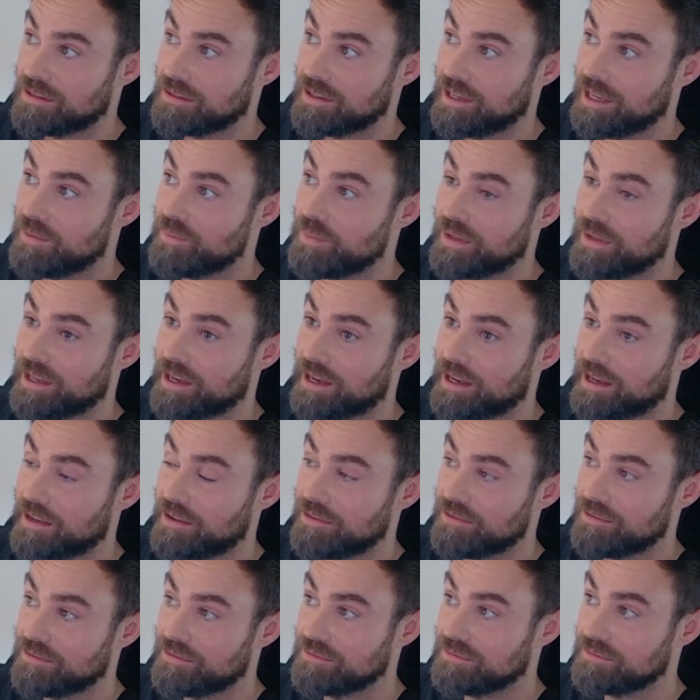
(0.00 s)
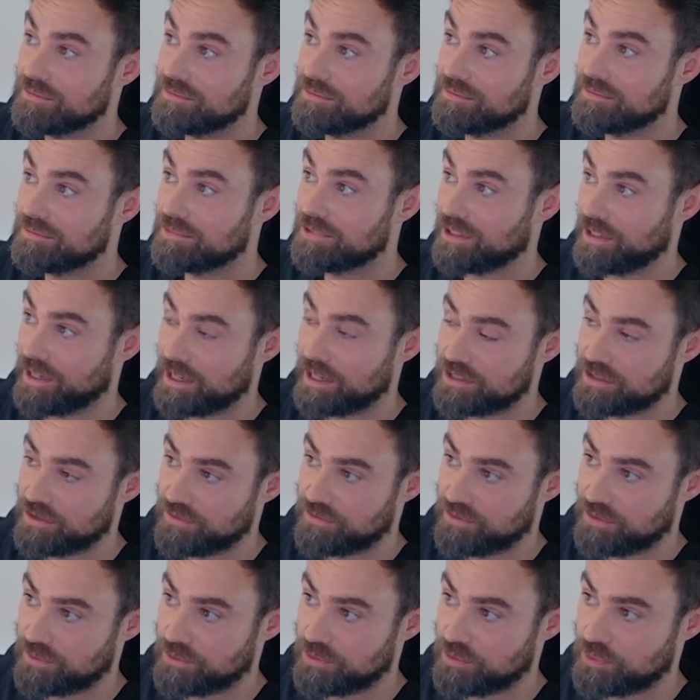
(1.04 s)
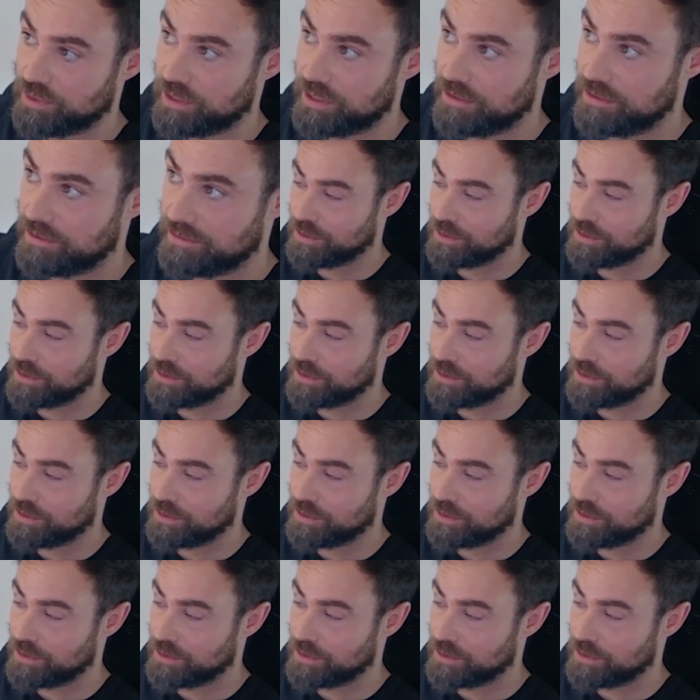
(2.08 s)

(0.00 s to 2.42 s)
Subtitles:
API connection from Twitter.